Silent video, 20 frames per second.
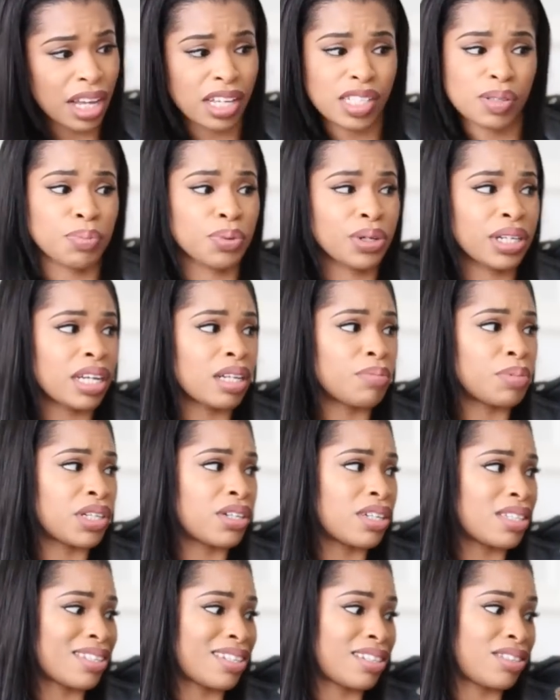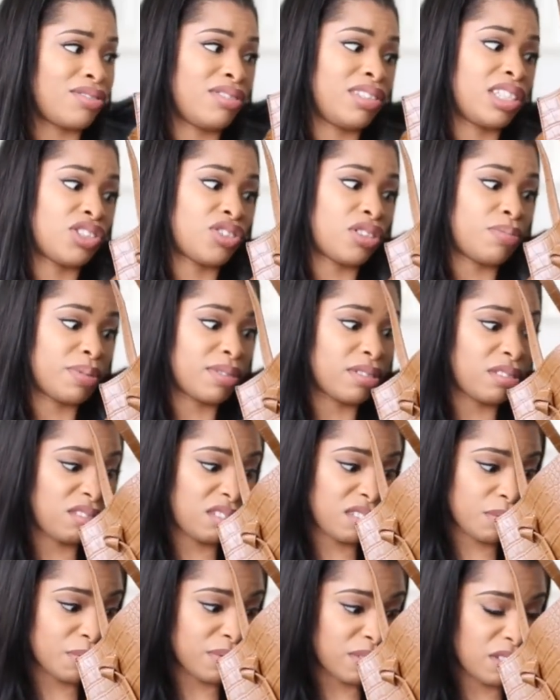is brilliant because it literally put, you
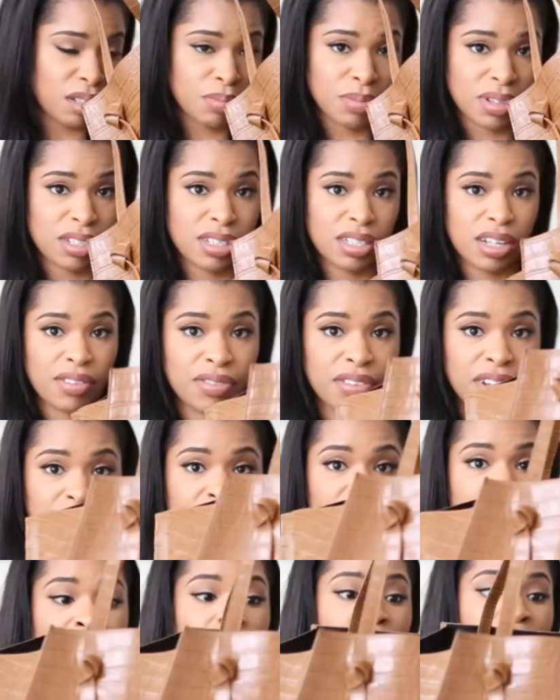can put so much stuff in.